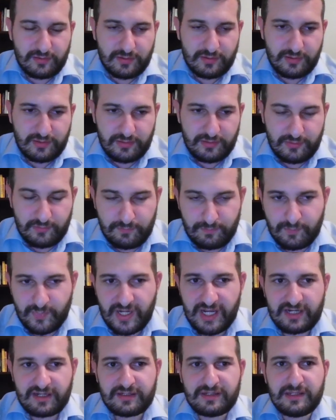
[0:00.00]

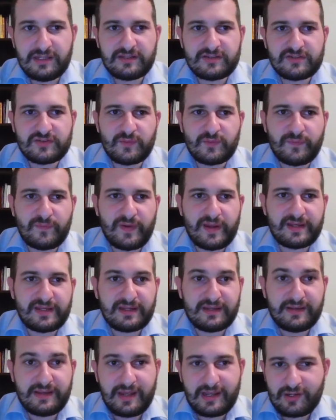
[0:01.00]
black needs to find
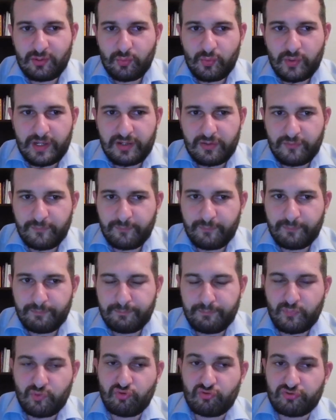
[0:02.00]
another way of
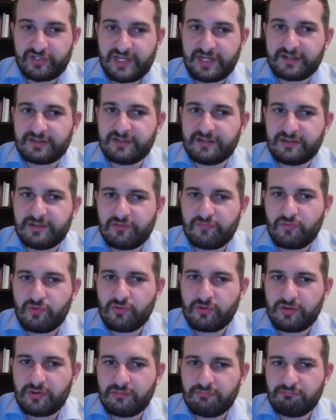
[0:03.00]
protecting the
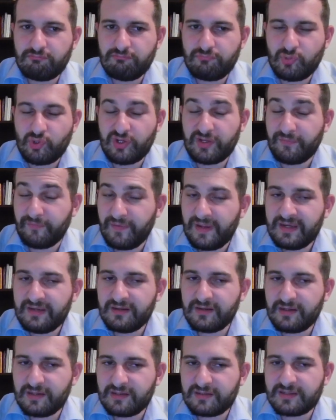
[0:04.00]
rook or
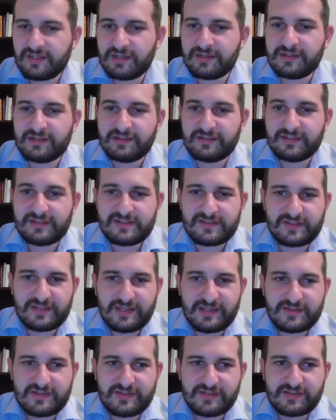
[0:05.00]
defending it. And in this
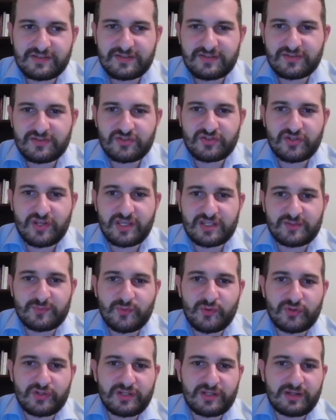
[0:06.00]
case, it's just
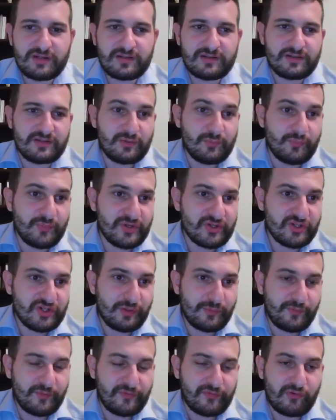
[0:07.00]
putting the
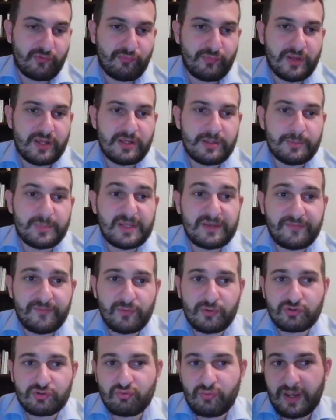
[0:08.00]
bishop from
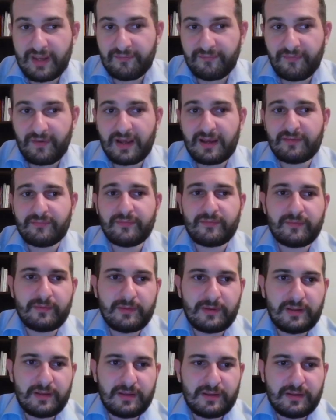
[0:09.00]
b4 to a5,
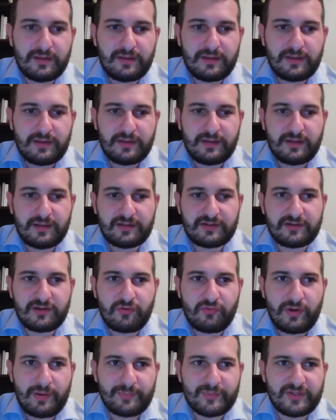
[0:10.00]

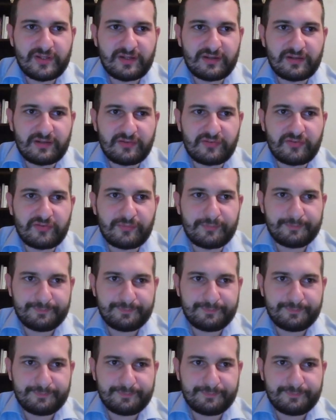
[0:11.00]
interrupting this.